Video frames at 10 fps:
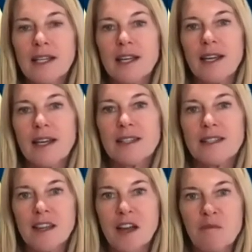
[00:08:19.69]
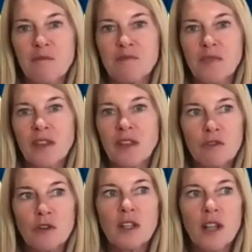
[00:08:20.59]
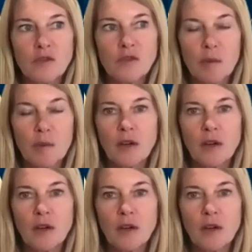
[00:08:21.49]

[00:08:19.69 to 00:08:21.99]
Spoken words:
And therefore a lot of women